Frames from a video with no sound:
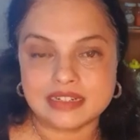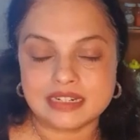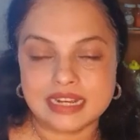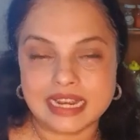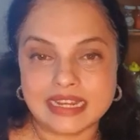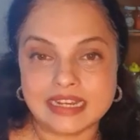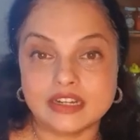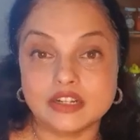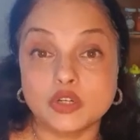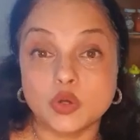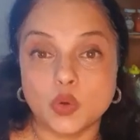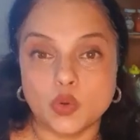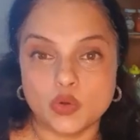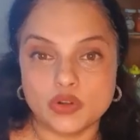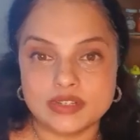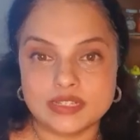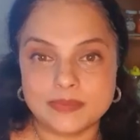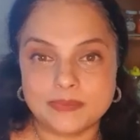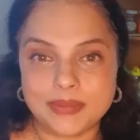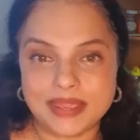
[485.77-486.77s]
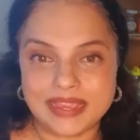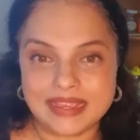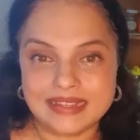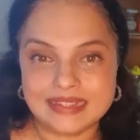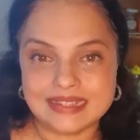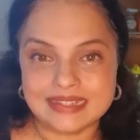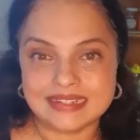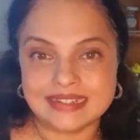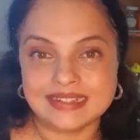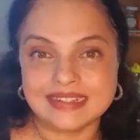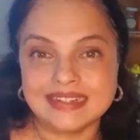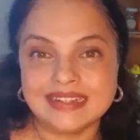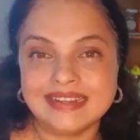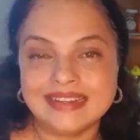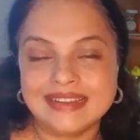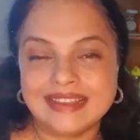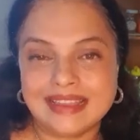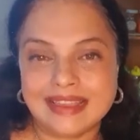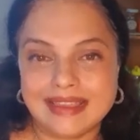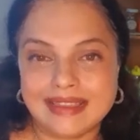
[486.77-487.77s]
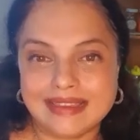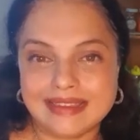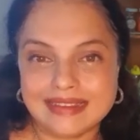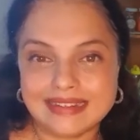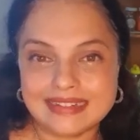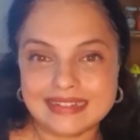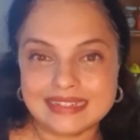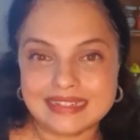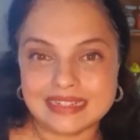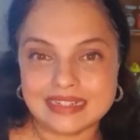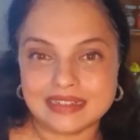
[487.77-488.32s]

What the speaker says: like a coarse paste, and